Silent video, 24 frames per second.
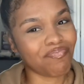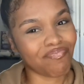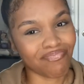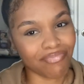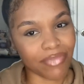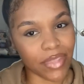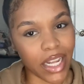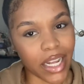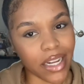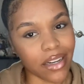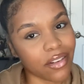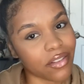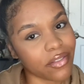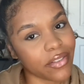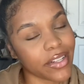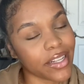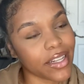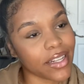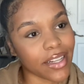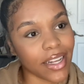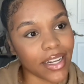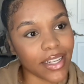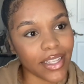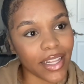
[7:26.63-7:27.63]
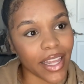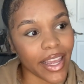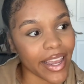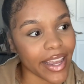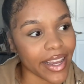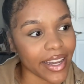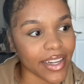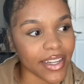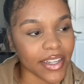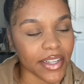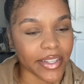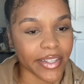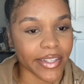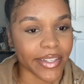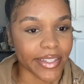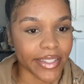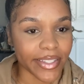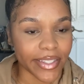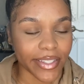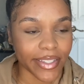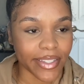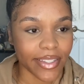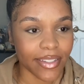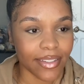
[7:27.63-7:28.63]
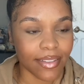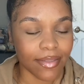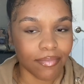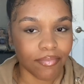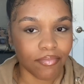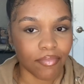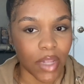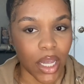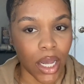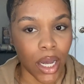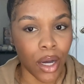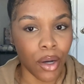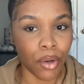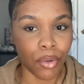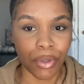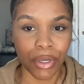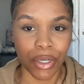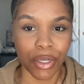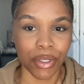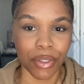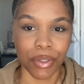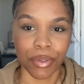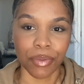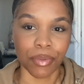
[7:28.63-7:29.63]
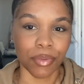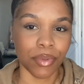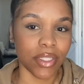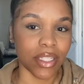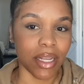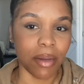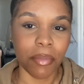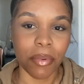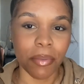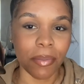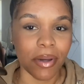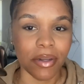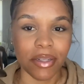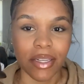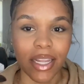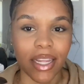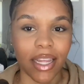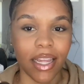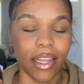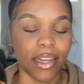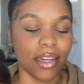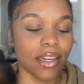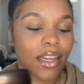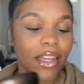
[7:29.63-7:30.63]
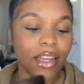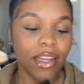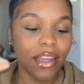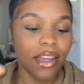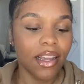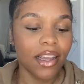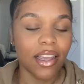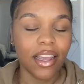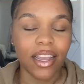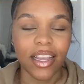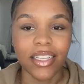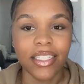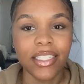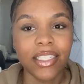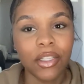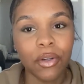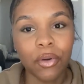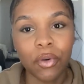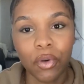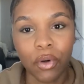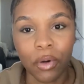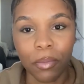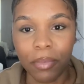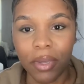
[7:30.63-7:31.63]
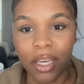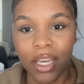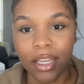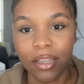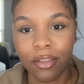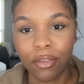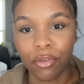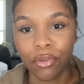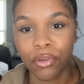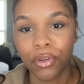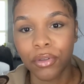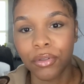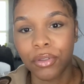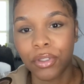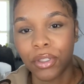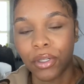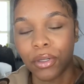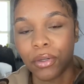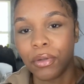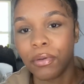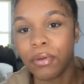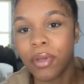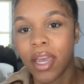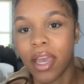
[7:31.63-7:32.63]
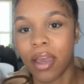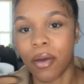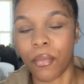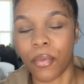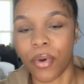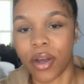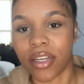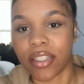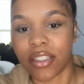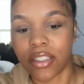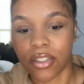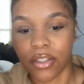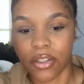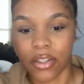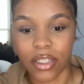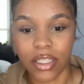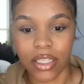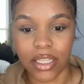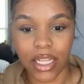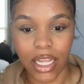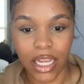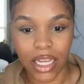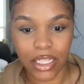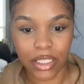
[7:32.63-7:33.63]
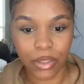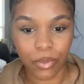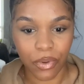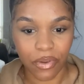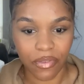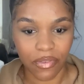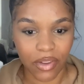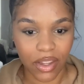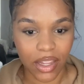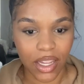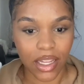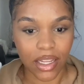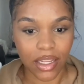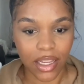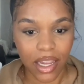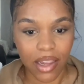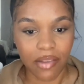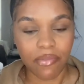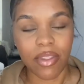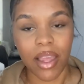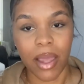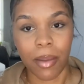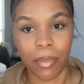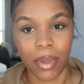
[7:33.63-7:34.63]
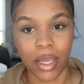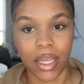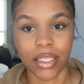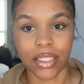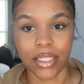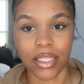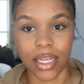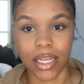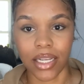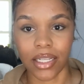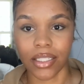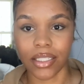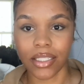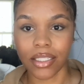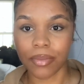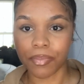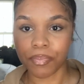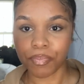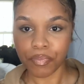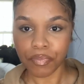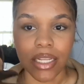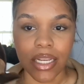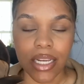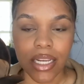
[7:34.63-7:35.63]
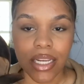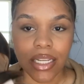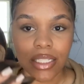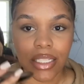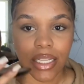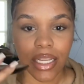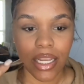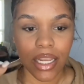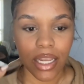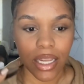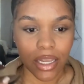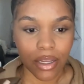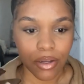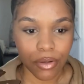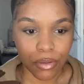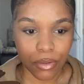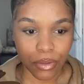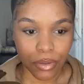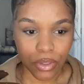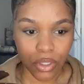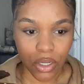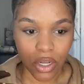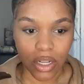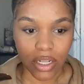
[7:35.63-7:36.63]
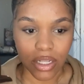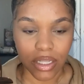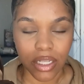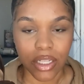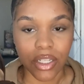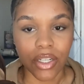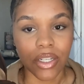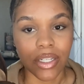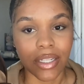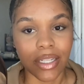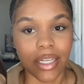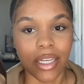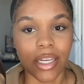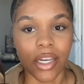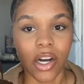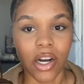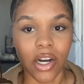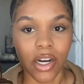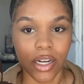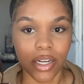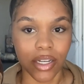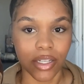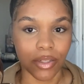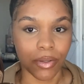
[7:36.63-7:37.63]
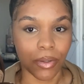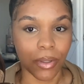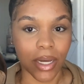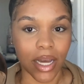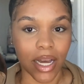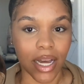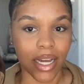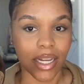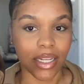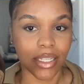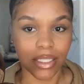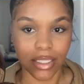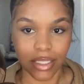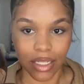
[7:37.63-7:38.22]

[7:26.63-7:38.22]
I don't really like that, because I don't know, something about that, it still won't peek through, so you can't wear certain things with it, if that makes sense. These heels are literally art, you guys.